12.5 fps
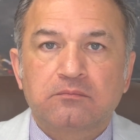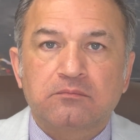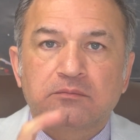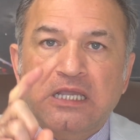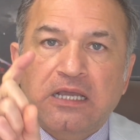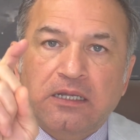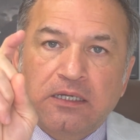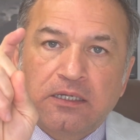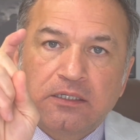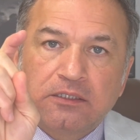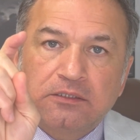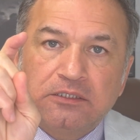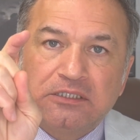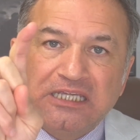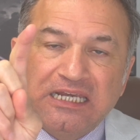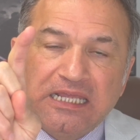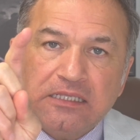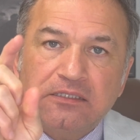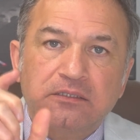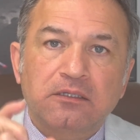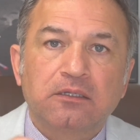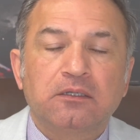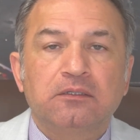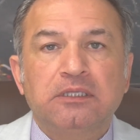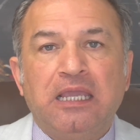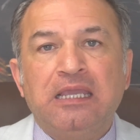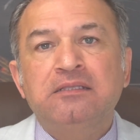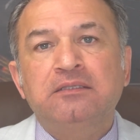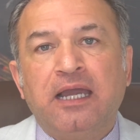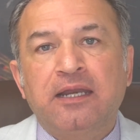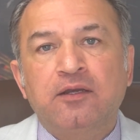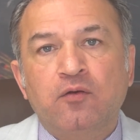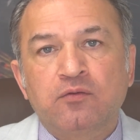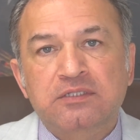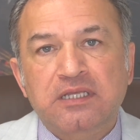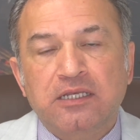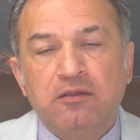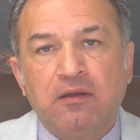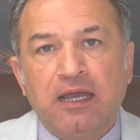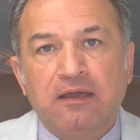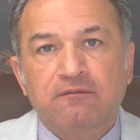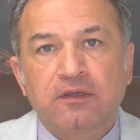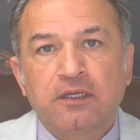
They're going to delete the entire coins that you have.